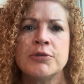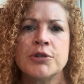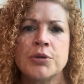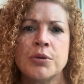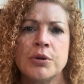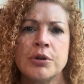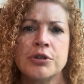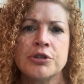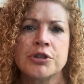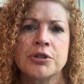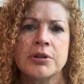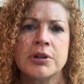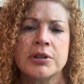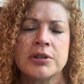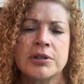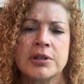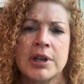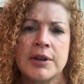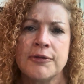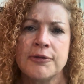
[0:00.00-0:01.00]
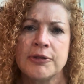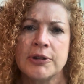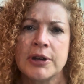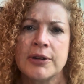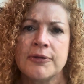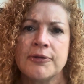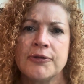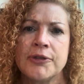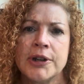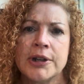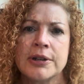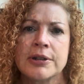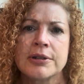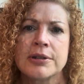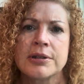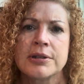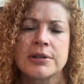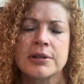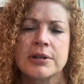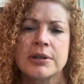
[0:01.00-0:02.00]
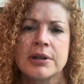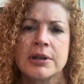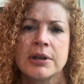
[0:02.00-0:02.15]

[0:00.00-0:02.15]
torture and suffering first?